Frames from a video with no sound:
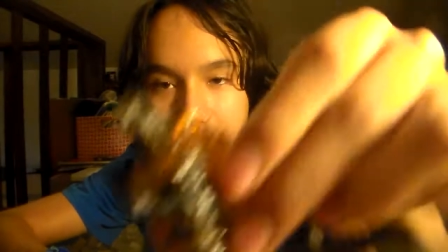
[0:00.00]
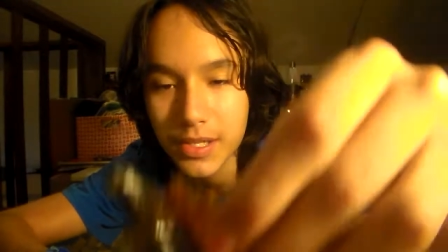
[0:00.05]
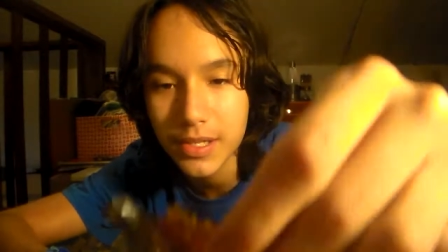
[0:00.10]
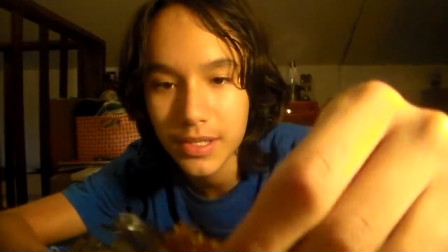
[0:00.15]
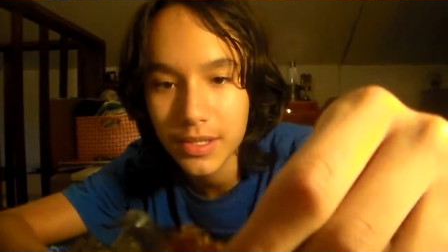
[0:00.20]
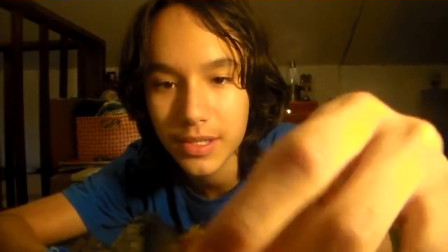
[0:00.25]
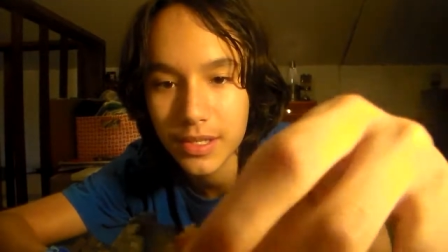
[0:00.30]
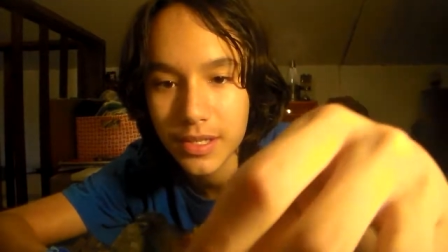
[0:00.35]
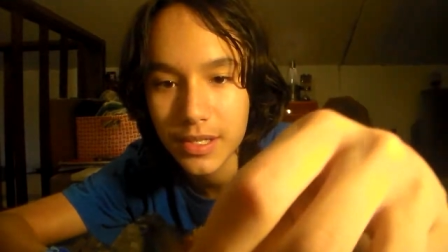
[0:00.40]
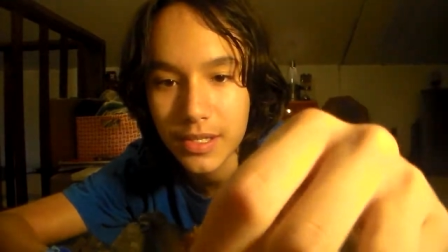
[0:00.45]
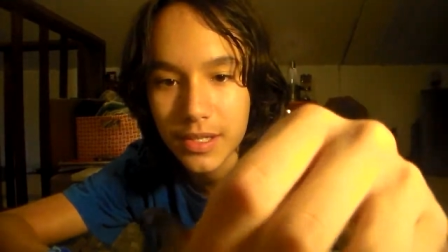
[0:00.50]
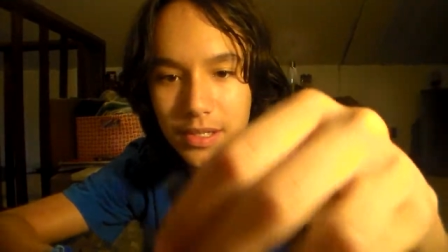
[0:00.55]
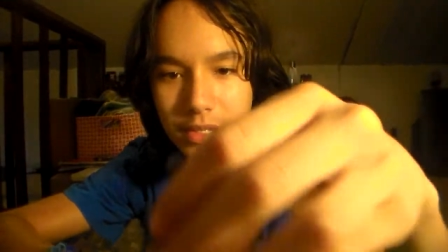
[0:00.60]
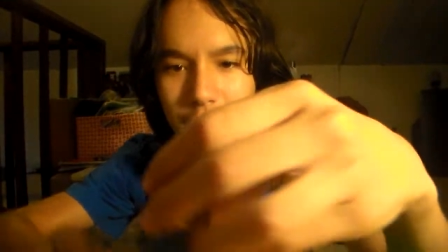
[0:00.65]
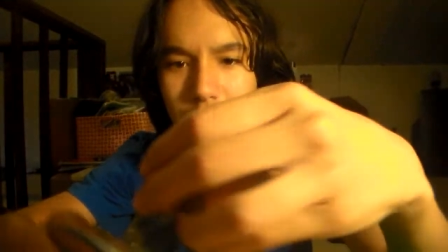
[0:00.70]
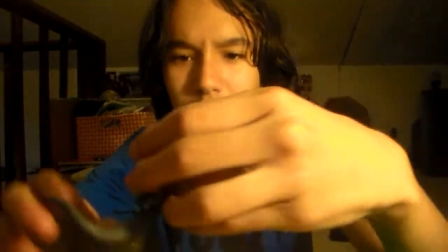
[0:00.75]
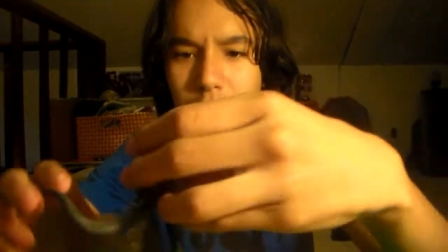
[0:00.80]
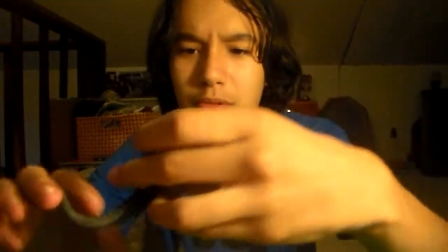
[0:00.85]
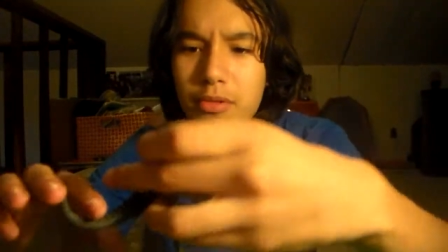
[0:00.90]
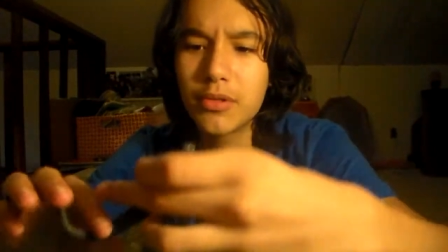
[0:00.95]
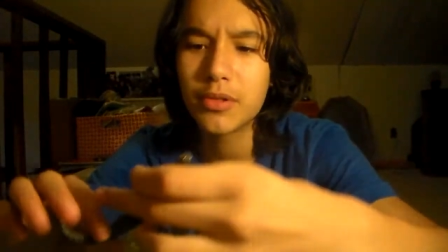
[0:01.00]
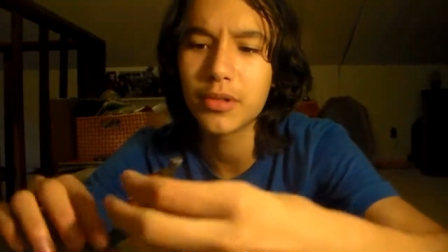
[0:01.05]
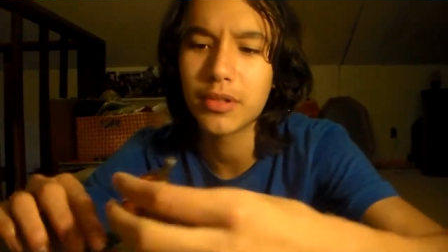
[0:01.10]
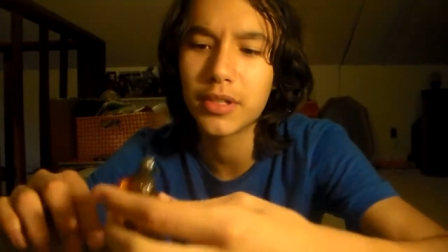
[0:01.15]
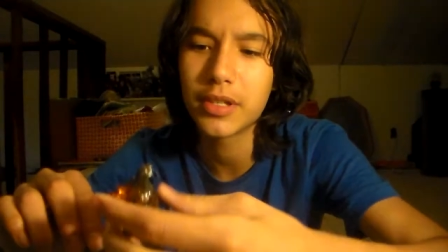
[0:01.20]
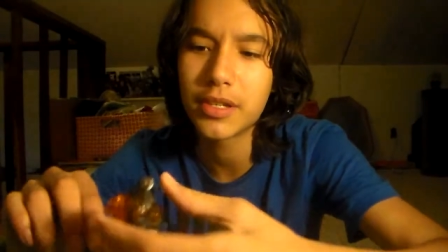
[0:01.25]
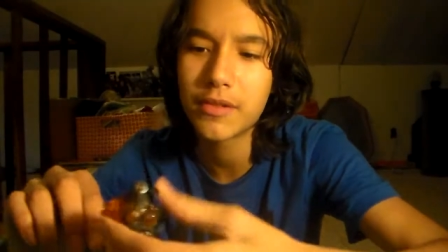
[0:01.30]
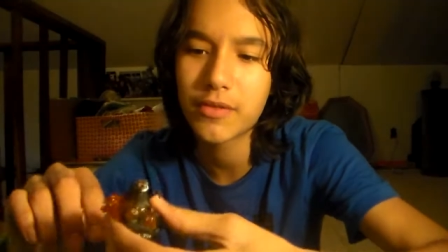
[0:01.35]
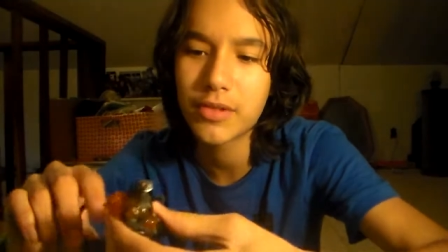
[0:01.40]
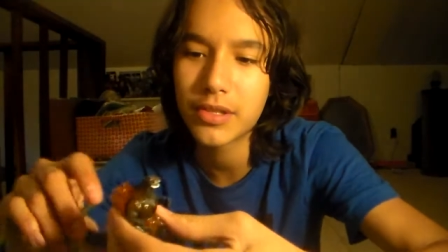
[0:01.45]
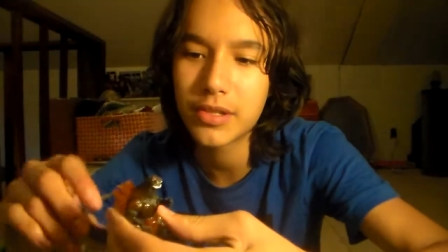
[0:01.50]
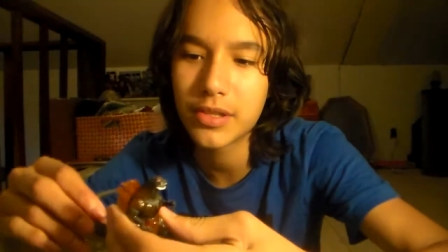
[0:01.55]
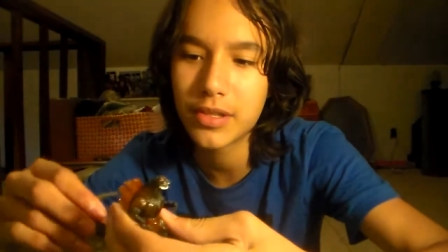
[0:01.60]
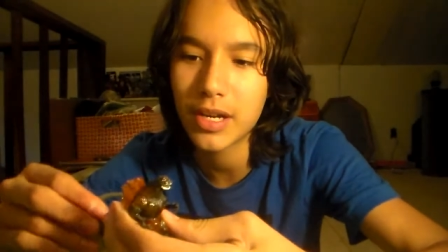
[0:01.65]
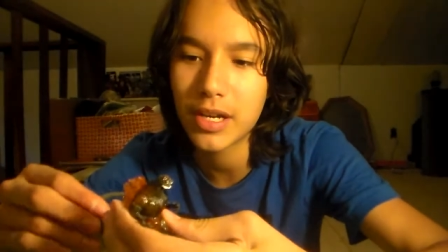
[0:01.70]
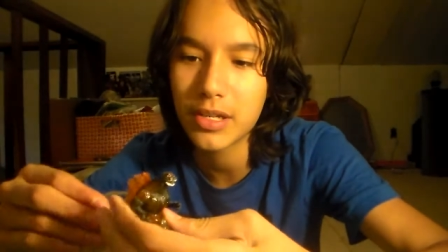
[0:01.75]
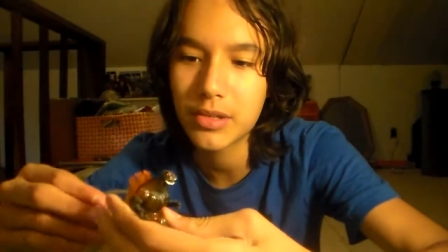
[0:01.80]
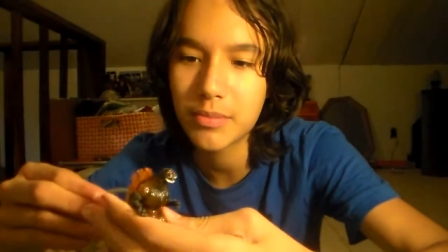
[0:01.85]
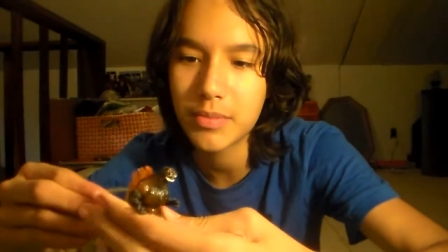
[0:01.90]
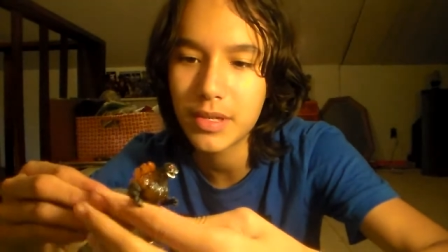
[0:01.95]
This is this is cool. I never
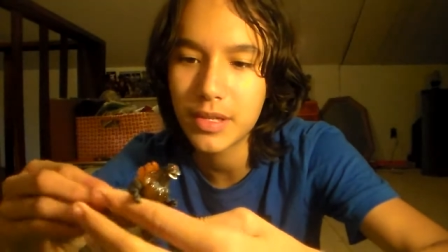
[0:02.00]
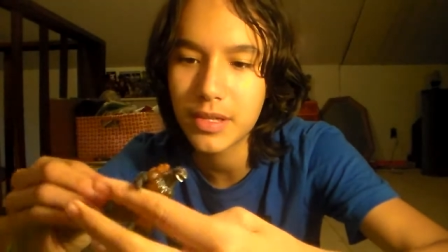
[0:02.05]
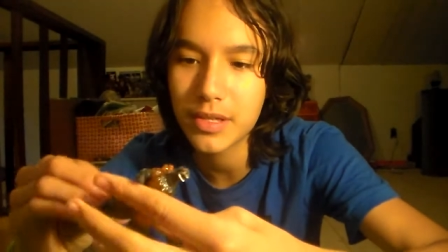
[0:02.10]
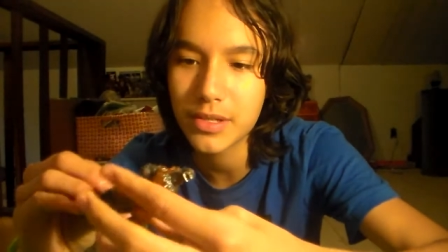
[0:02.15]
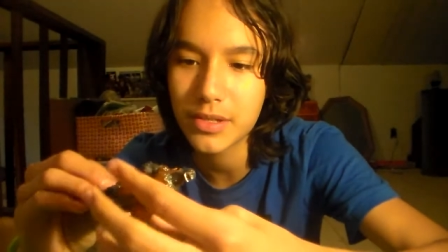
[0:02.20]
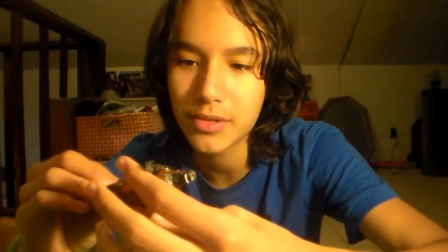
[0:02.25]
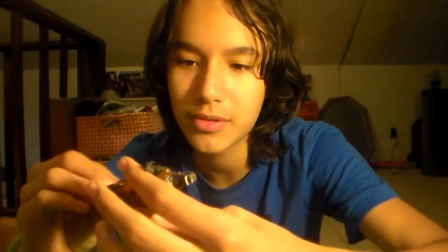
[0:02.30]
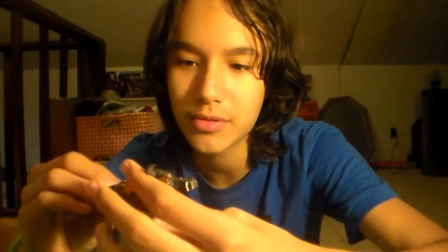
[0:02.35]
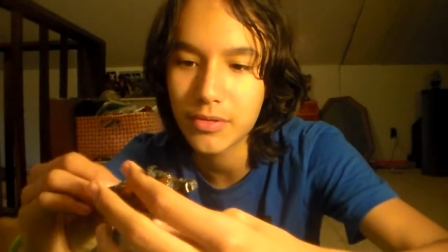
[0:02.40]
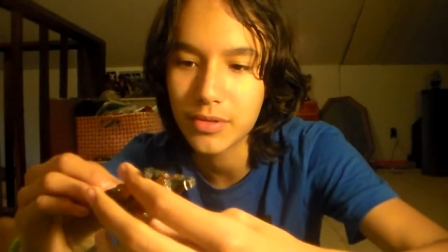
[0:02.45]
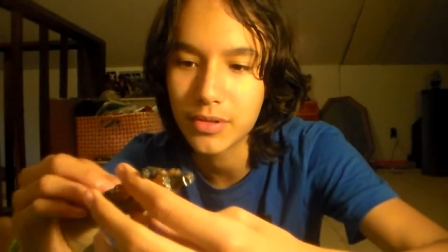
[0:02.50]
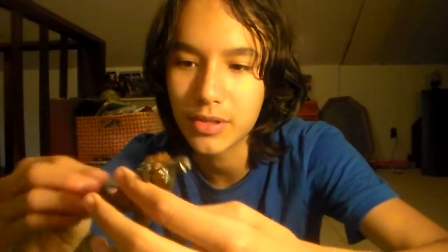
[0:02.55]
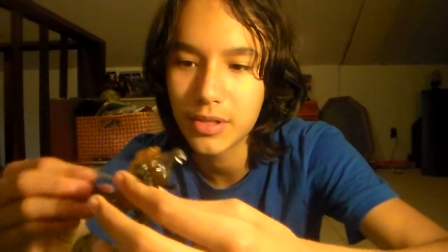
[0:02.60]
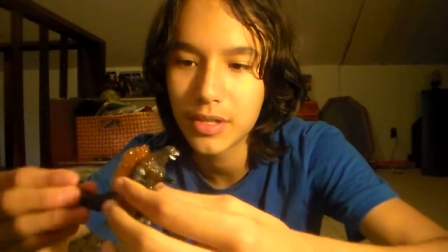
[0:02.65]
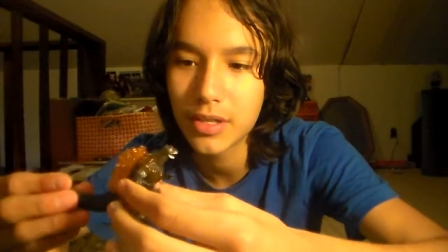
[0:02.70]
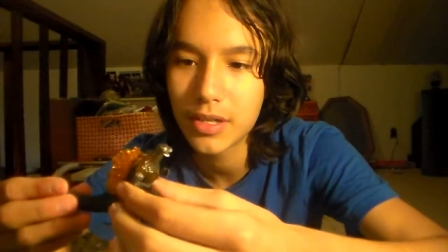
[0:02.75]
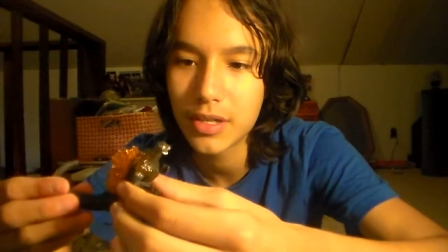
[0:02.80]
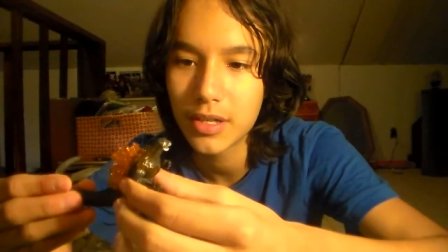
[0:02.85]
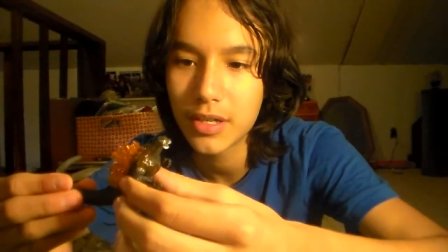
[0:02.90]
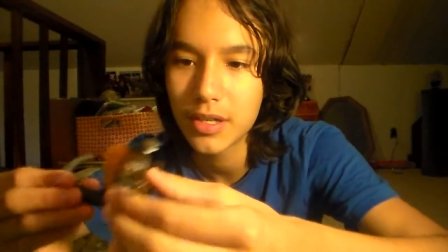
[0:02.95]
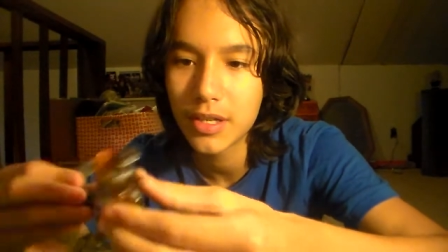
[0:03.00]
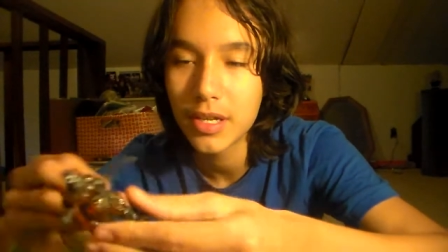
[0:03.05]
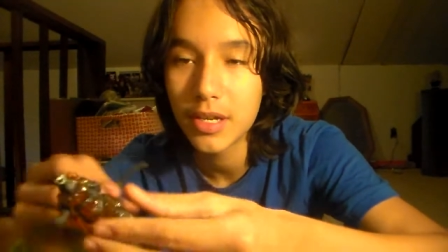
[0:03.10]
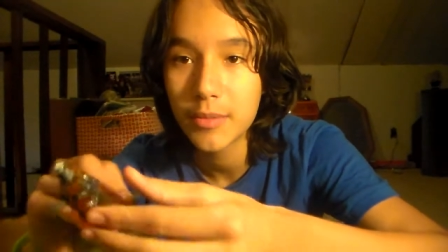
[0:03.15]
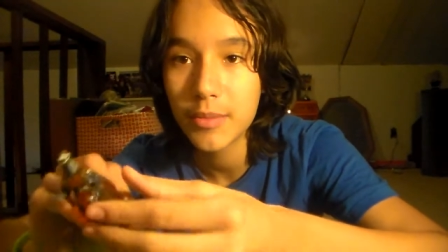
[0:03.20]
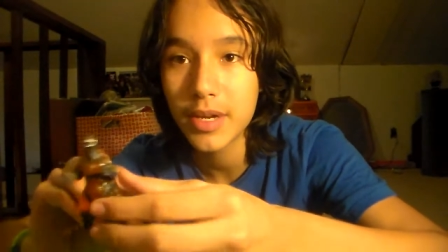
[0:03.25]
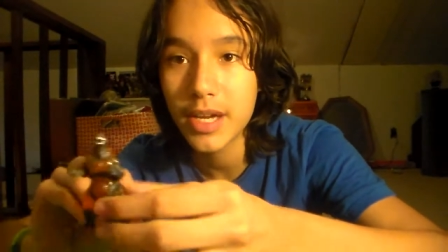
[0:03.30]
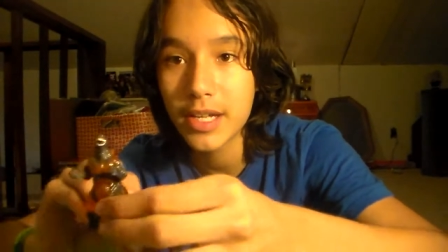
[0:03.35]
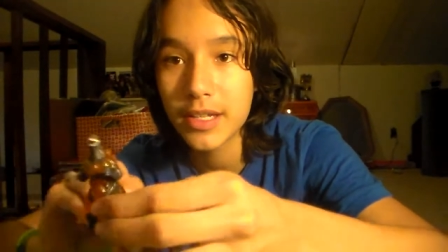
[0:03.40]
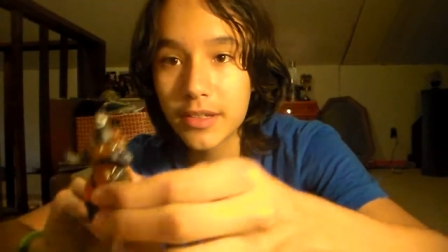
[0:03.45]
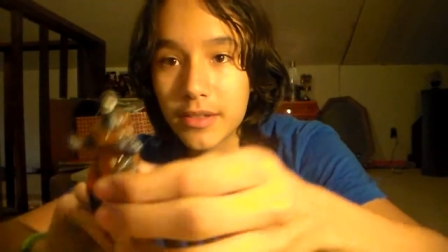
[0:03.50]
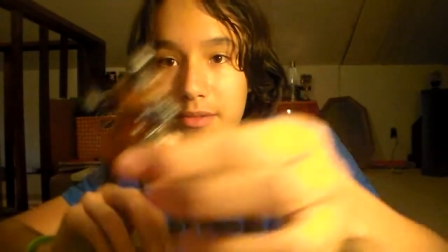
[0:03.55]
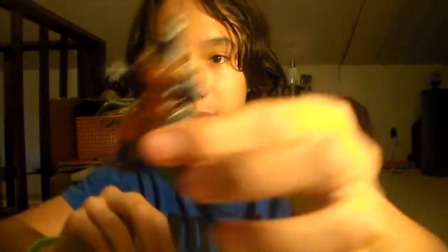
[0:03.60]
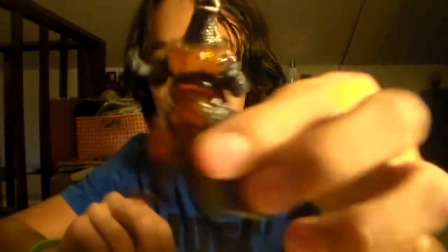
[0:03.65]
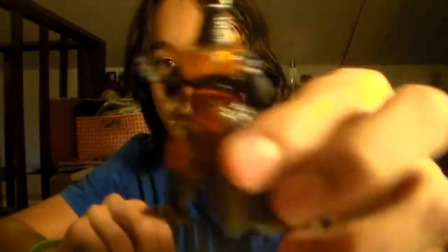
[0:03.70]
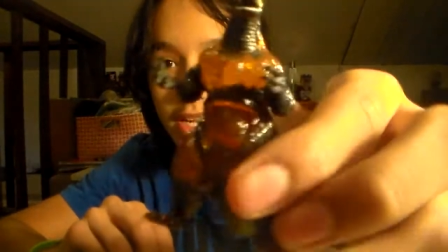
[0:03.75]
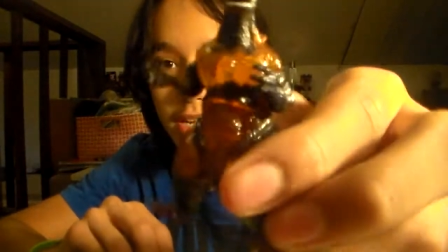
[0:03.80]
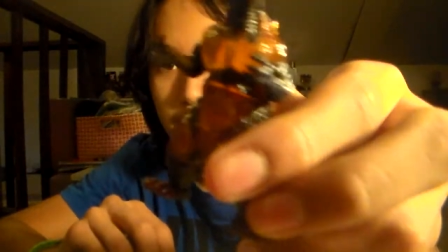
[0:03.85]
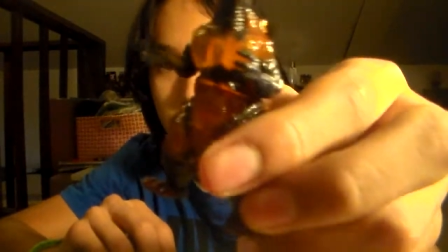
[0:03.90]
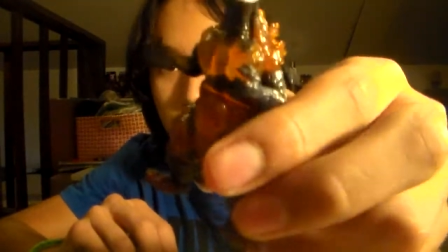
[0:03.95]
thought it'd be this cool. But yeah,
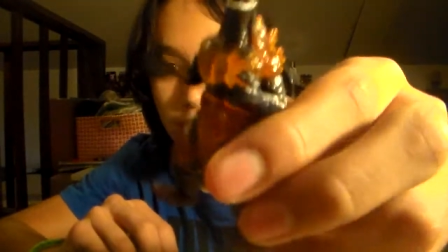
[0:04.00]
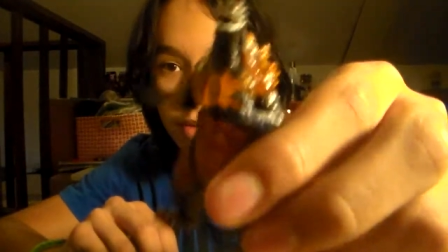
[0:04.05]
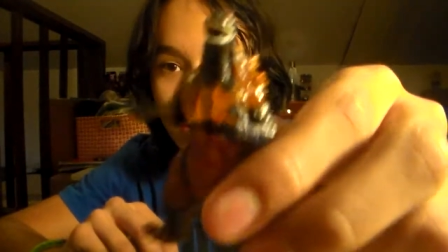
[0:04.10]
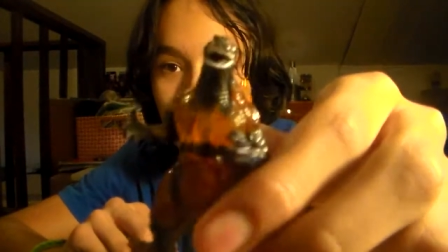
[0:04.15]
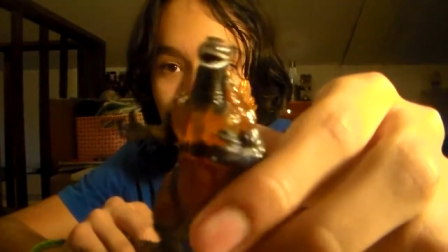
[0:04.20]
thank you.